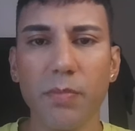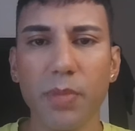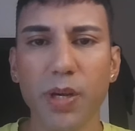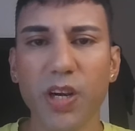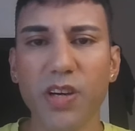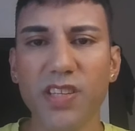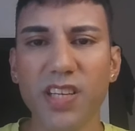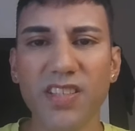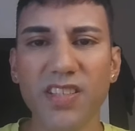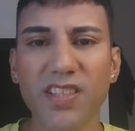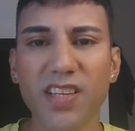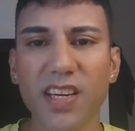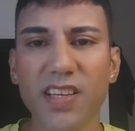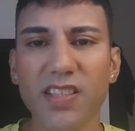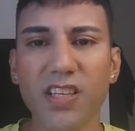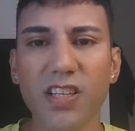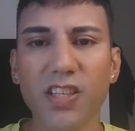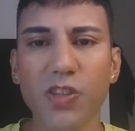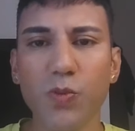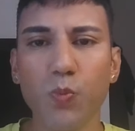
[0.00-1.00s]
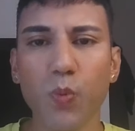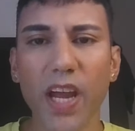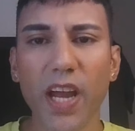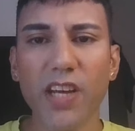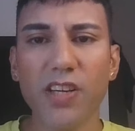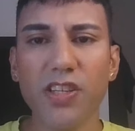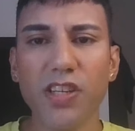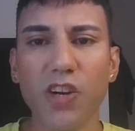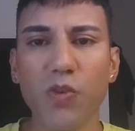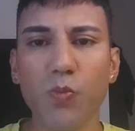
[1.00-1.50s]
because it's a
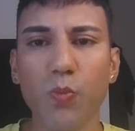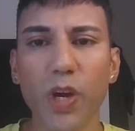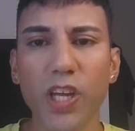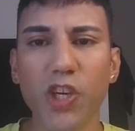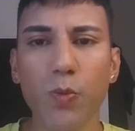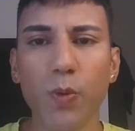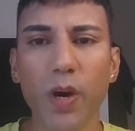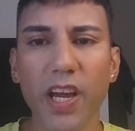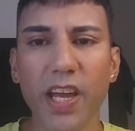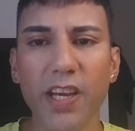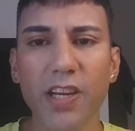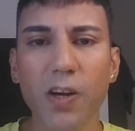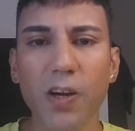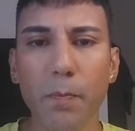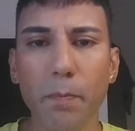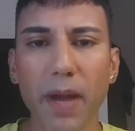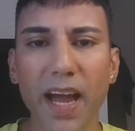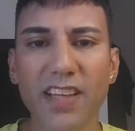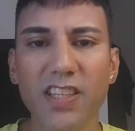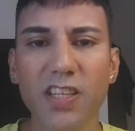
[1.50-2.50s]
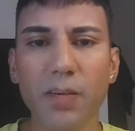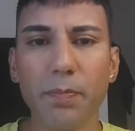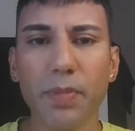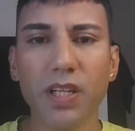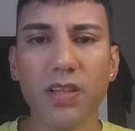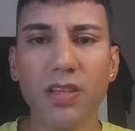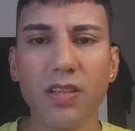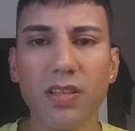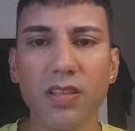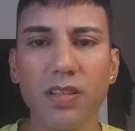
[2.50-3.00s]
situation where you are
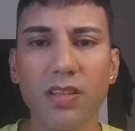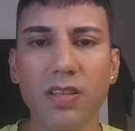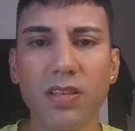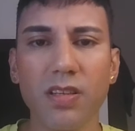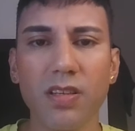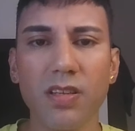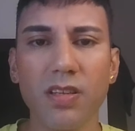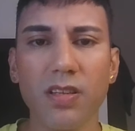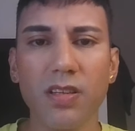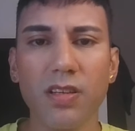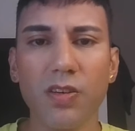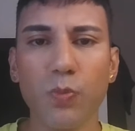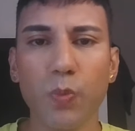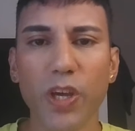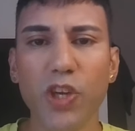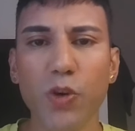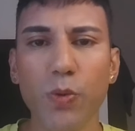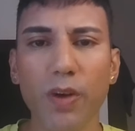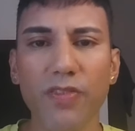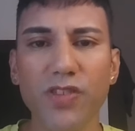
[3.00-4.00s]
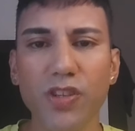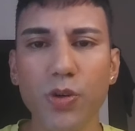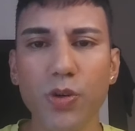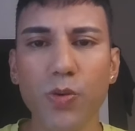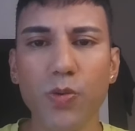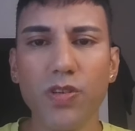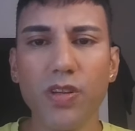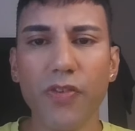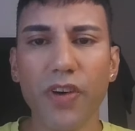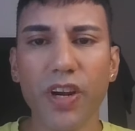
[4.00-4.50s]
incompatible, where you have
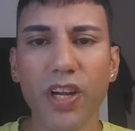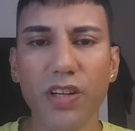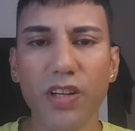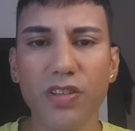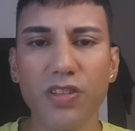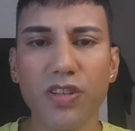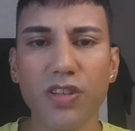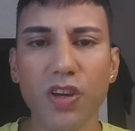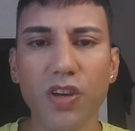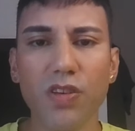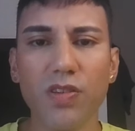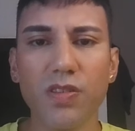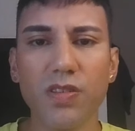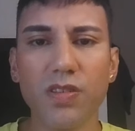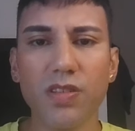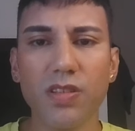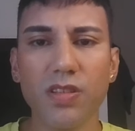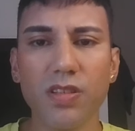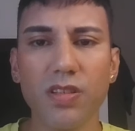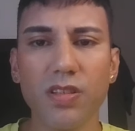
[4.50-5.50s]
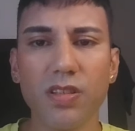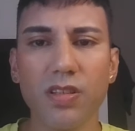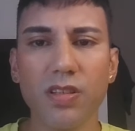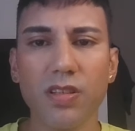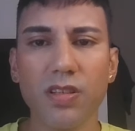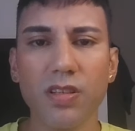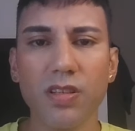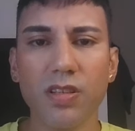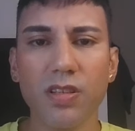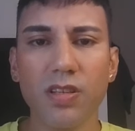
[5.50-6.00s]
two different concerns,
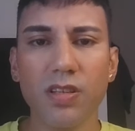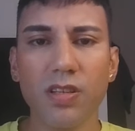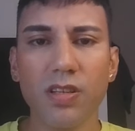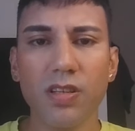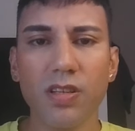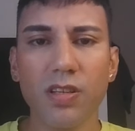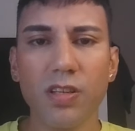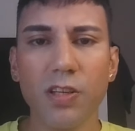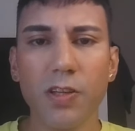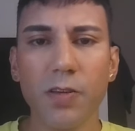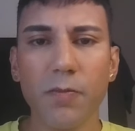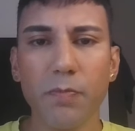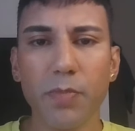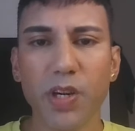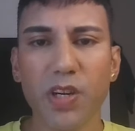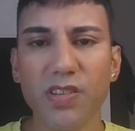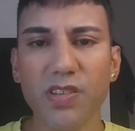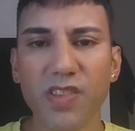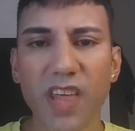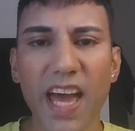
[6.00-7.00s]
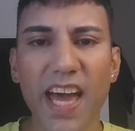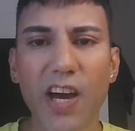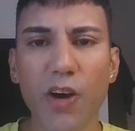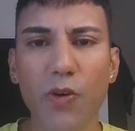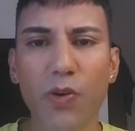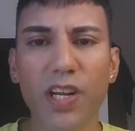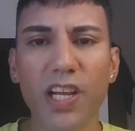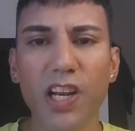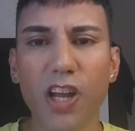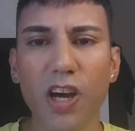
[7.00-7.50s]
because they're
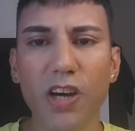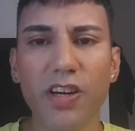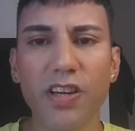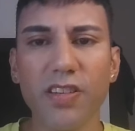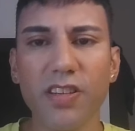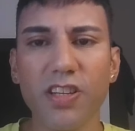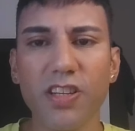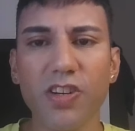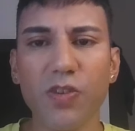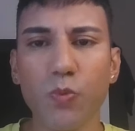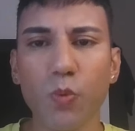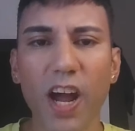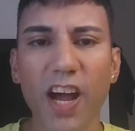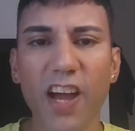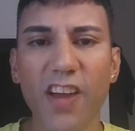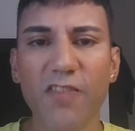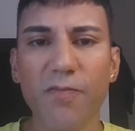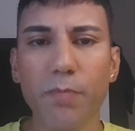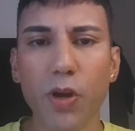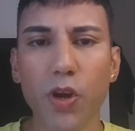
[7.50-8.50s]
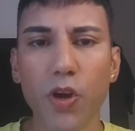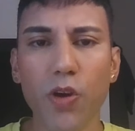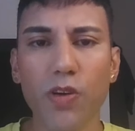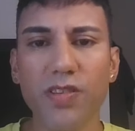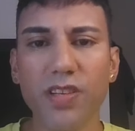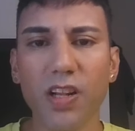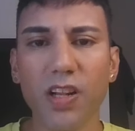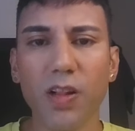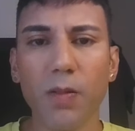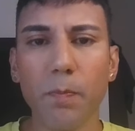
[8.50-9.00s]
only looking to derive
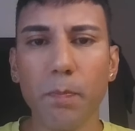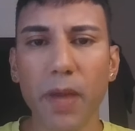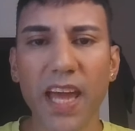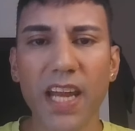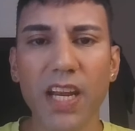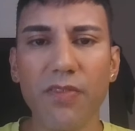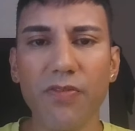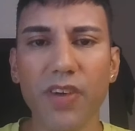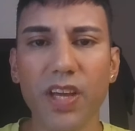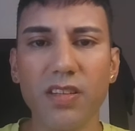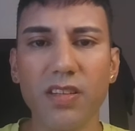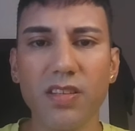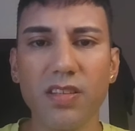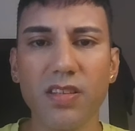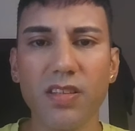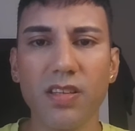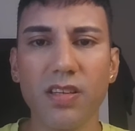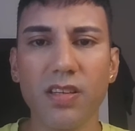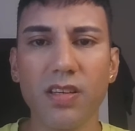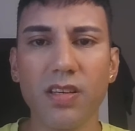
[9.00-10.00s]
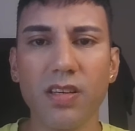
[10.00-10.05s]
personal benefits